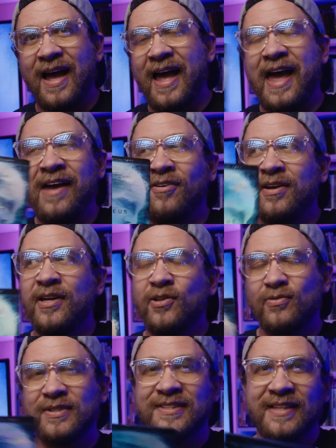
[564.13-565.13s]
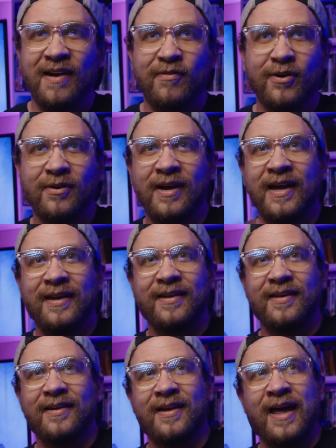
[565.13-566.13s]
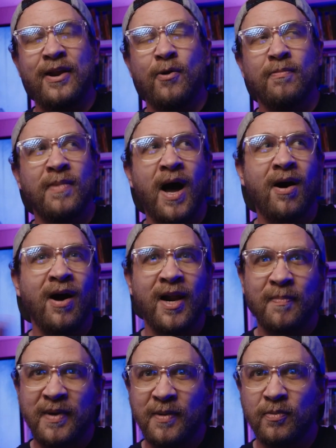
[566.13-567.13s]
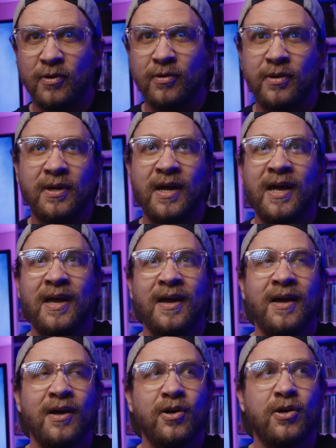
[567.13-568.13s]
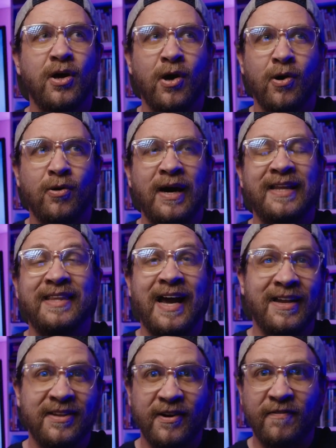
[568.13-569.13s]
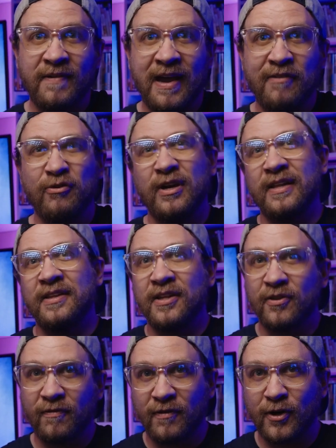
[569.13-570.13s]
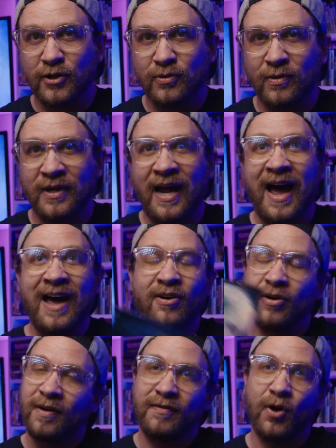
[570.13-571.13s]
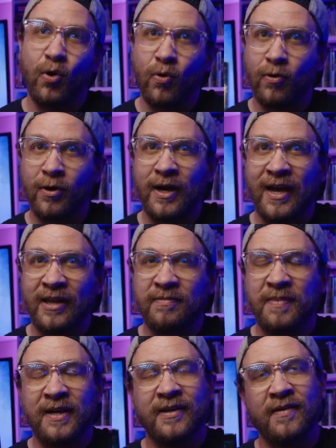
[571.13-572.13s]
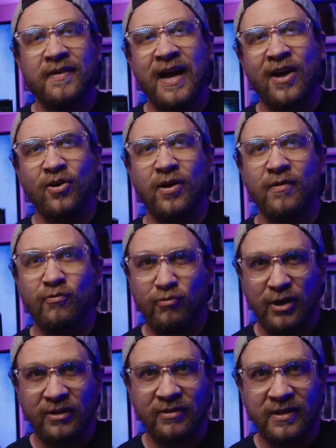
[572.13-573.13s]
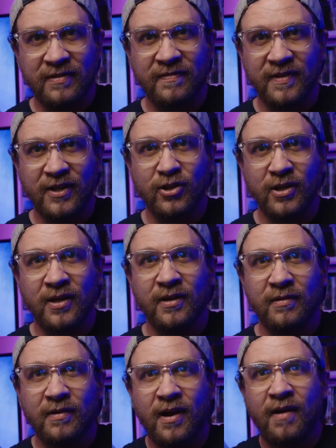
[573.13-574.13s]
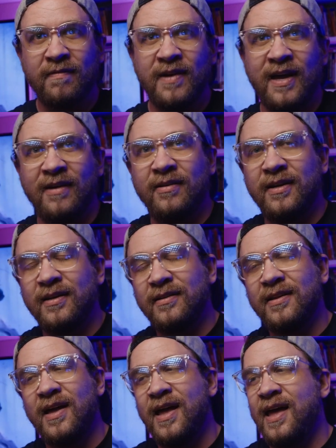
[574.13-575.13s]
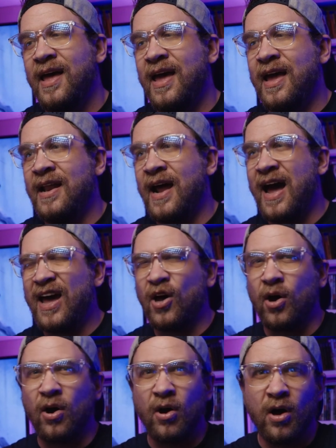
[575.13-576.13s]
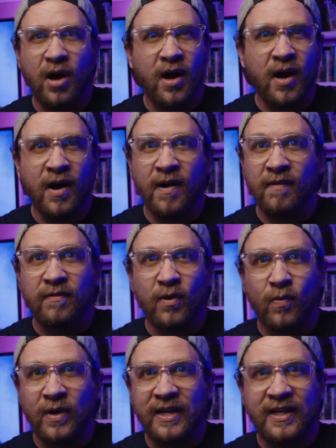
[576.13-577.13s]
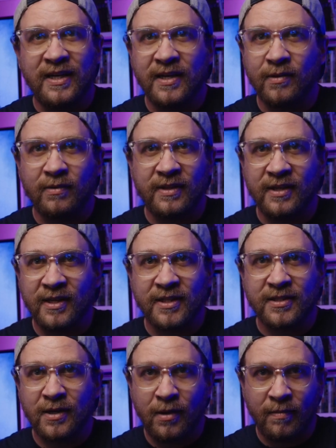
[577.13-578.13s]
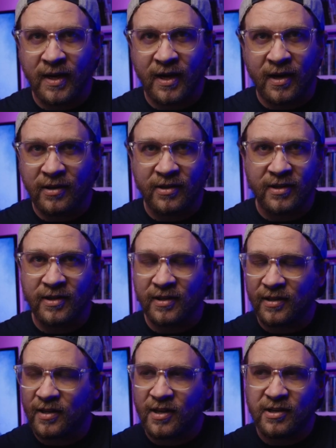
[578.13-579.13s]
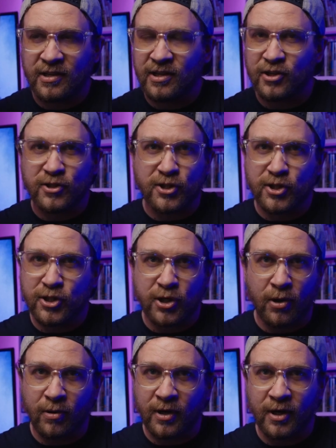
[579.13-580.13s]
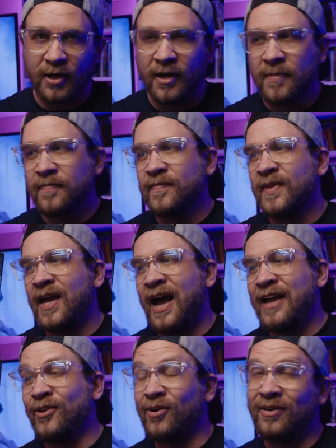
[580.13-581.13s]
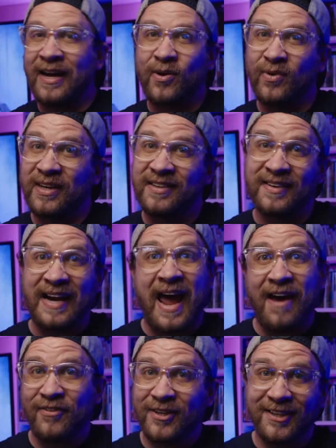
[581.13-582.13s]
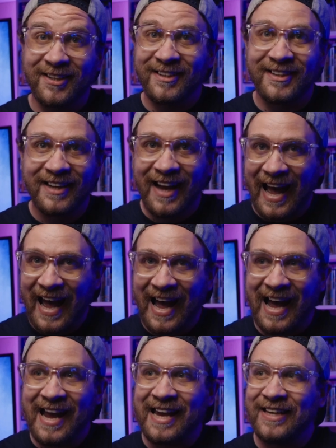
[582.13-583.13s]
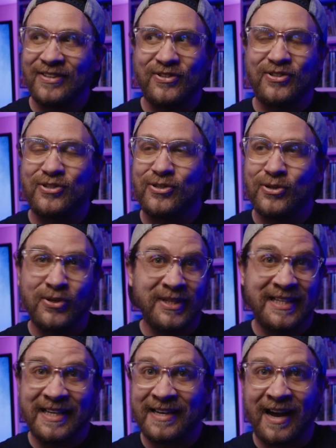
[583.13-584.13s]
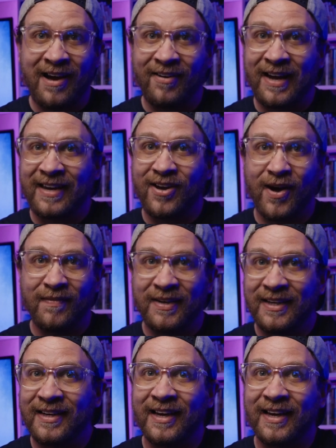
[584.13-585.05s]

Aliens was never like, I know a lot of people go like that's their favorite and then the first one. I love the horror aspect of it. I love Ridley's vision of Aliens, and I love what he did with this. Oh my gosh, this is so good. I don't like what he's done after. I did not like Covenant.